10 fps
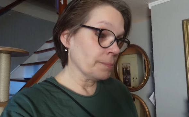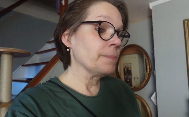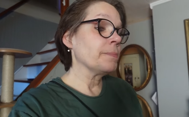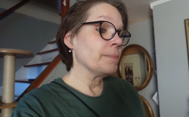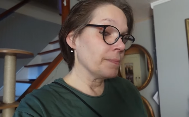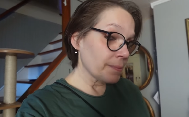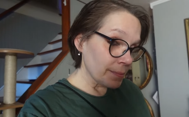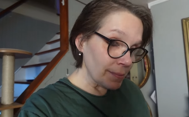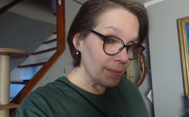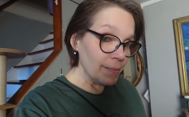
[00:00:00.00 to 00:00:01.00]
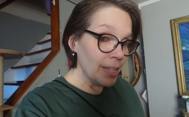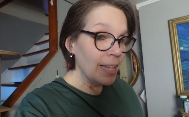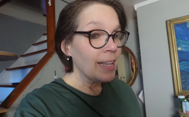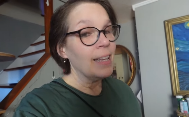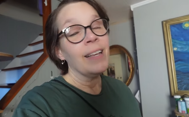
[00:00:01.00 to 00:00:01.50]

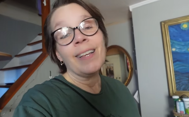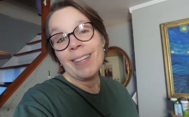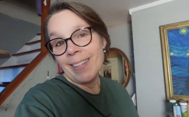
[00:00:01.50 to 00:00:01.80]
Nobody speaks.